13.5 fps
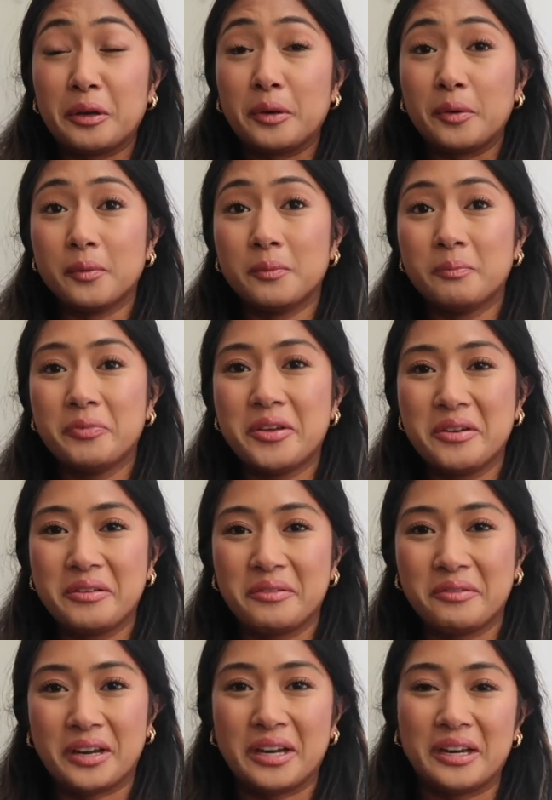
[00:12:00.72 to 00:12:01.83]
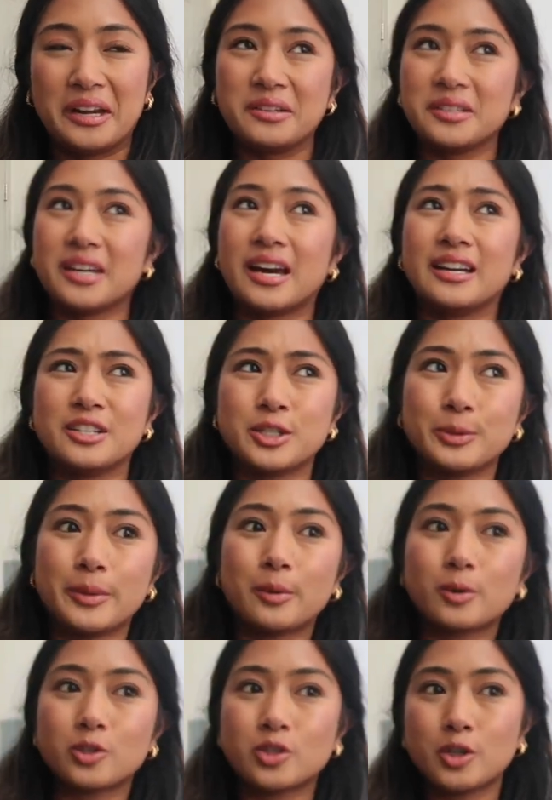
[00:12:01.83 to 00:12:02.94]
new right now to add into my
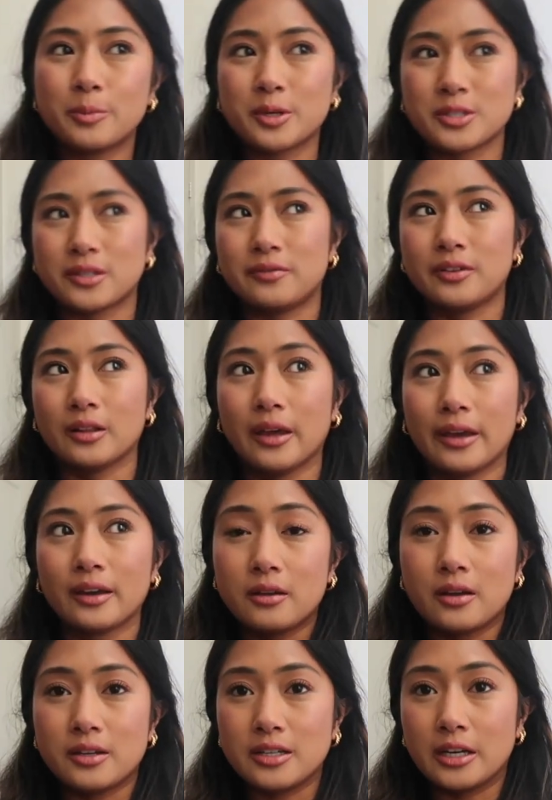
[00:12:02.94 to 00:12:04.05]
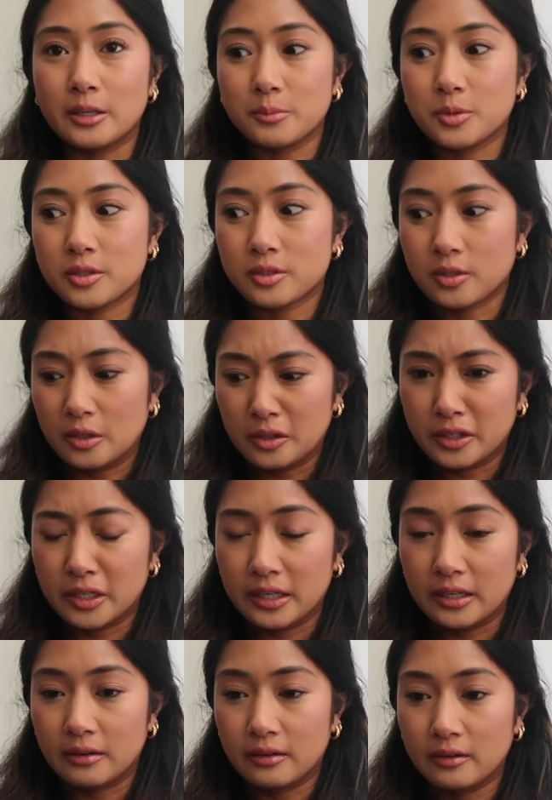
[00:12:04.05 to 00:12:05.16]
wardrobe because I feel like a denim skirt
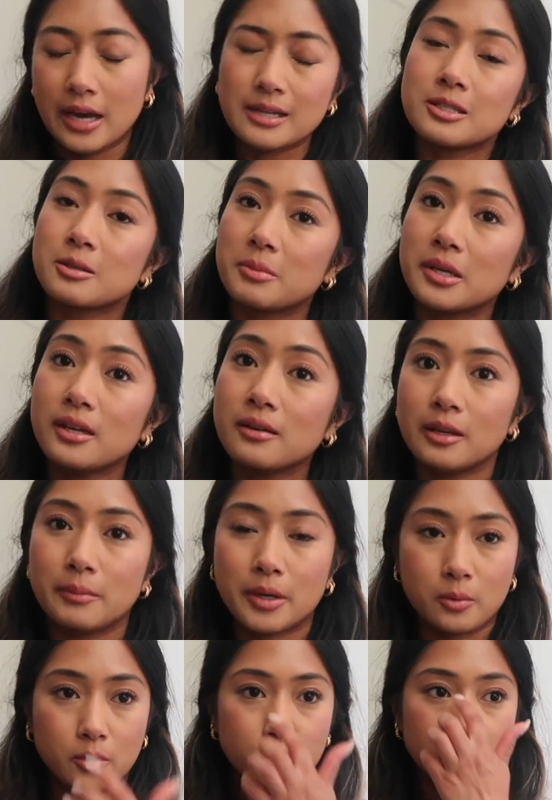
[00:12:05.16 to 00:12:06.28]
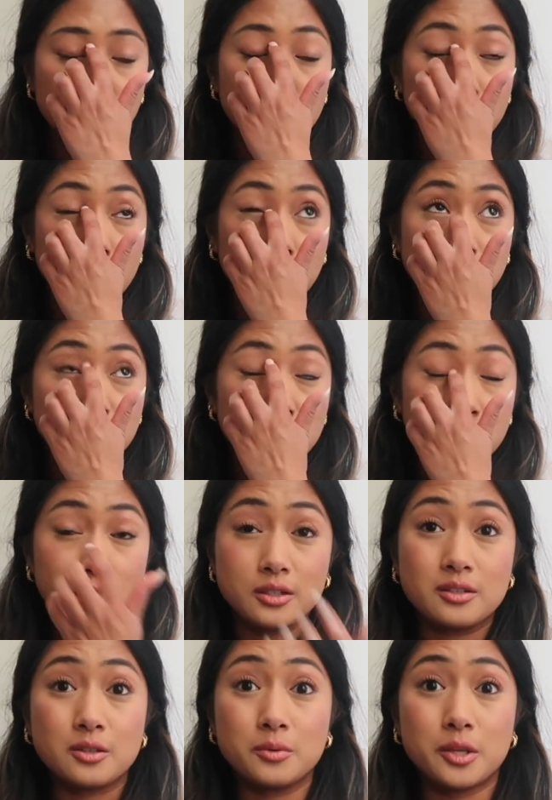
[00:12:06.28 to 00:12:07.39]
can last me in my wardrobe and I just think
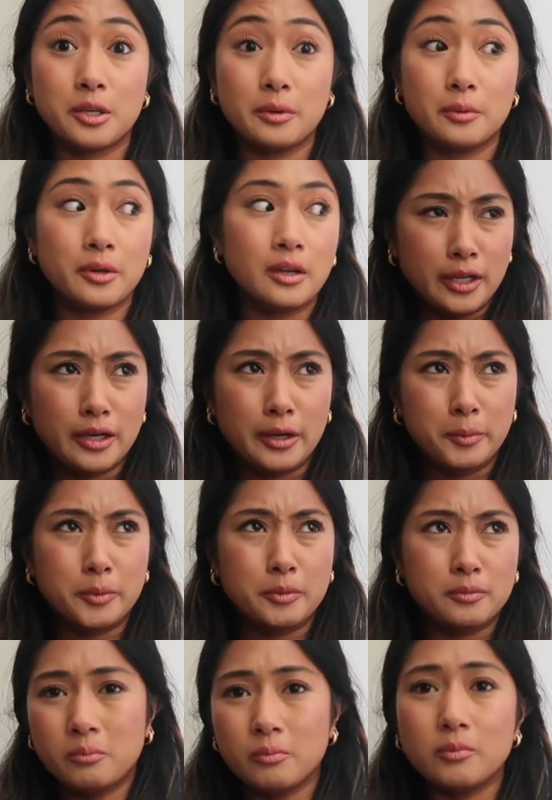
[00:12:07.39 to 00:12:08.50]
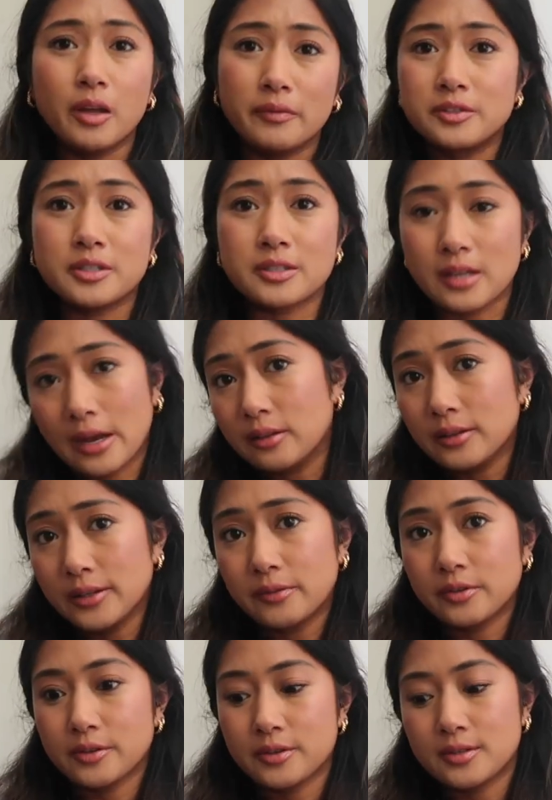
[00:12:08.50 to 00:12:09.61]
it's so cute and I love to style it
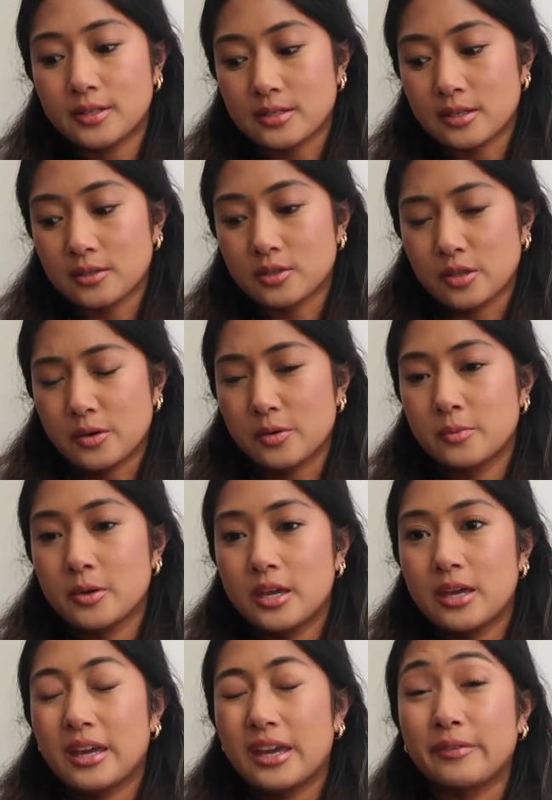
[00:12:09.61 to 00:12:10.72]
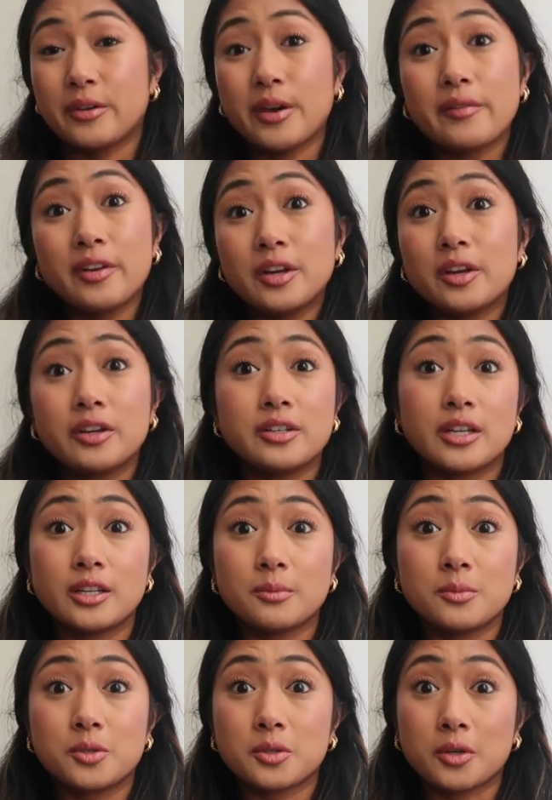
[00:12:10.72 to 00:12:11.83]
for this season so if you have any good
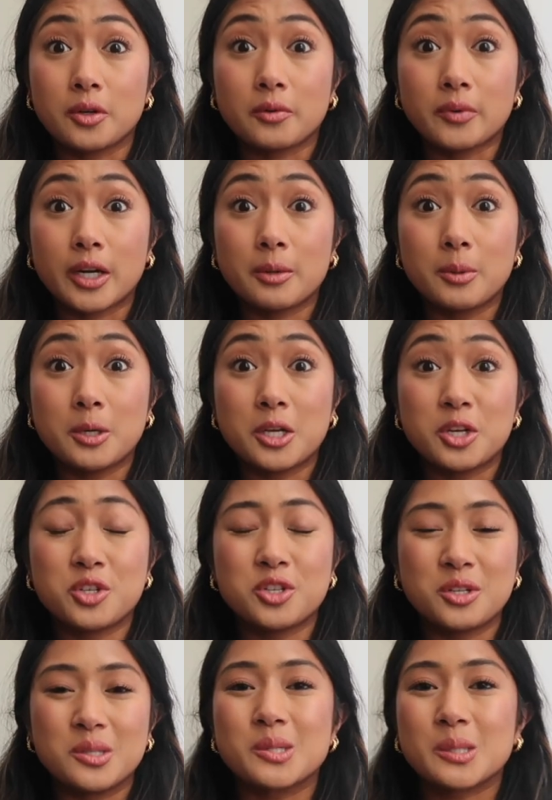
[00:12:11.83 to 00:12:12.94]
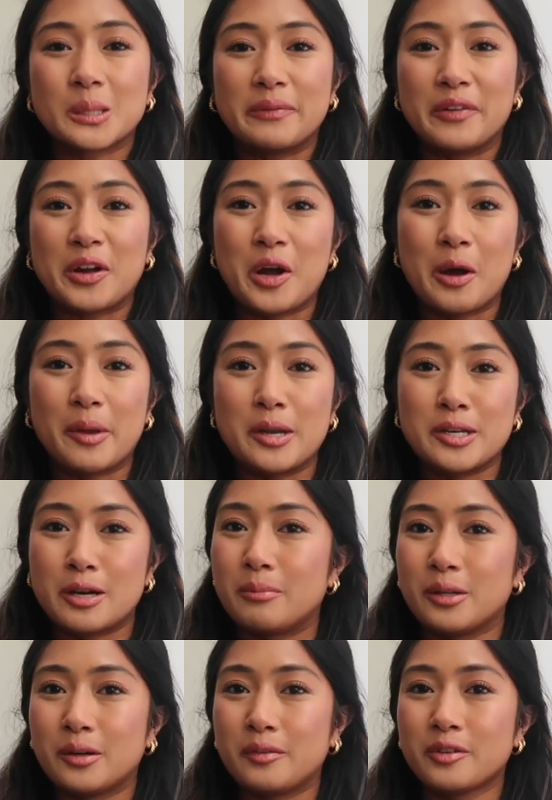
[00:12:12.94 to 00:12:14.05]
denim skirt recommendations, leave a comment
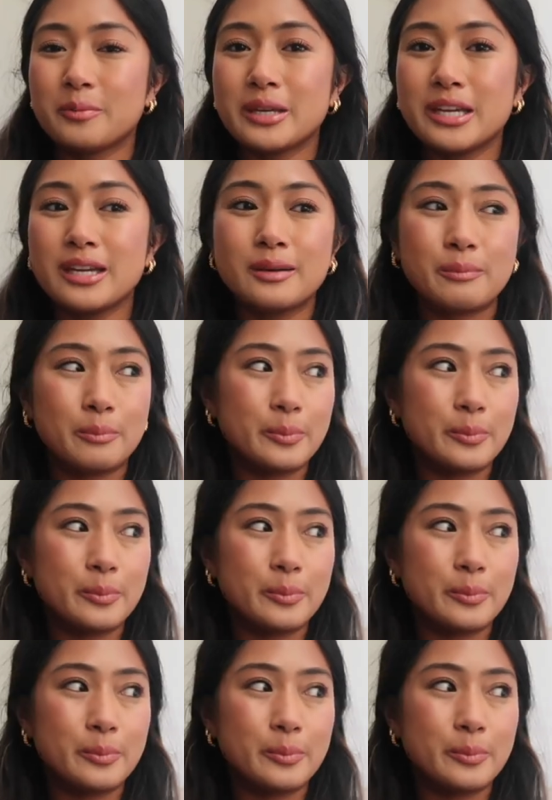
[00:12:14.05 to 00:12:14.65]
down below for me.